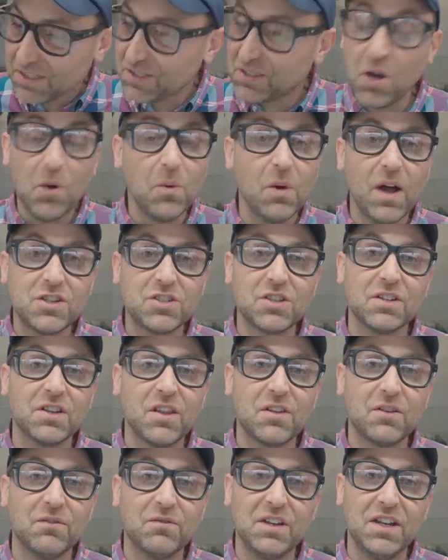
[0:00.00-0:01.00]
go watch
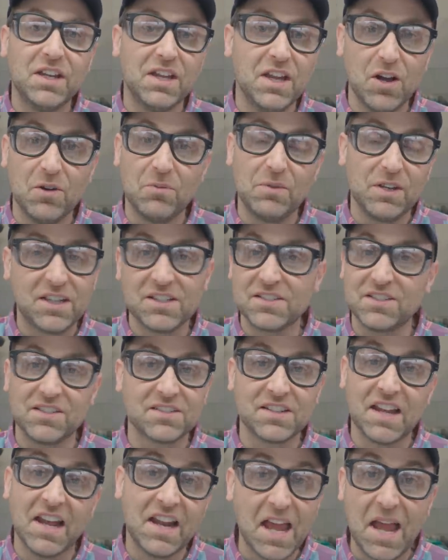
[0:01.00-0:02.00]
another video because
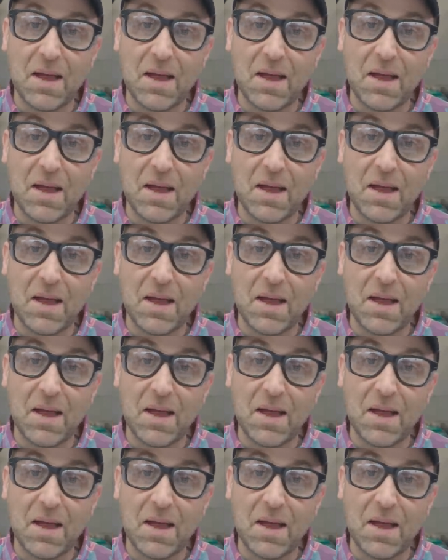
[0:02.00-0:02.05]
it's not